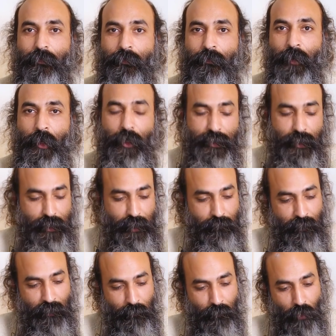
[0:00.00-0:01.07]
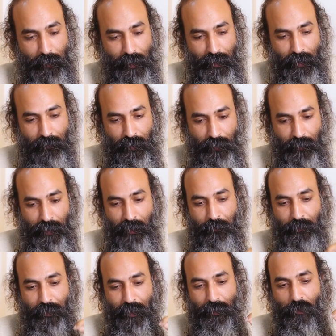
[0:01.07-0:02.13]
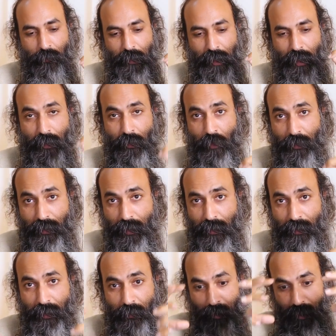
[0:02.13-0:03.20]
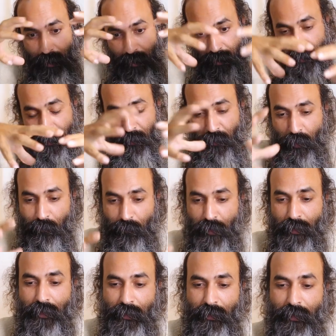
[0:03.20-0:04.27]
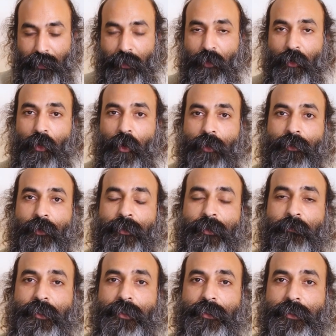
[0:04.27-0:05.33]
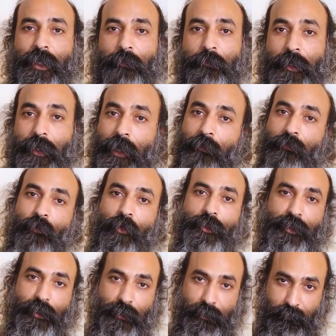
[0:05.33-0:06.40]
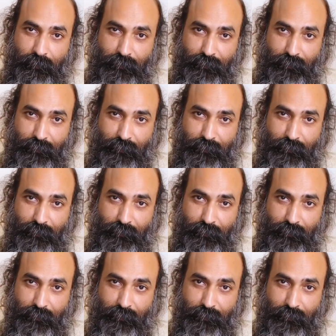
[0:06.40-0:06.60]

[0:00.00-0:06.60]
Because at every moment, even when I'm trying to be inauthentic, when I, you know, put the cloth on the pigeon's head, but I'm watching.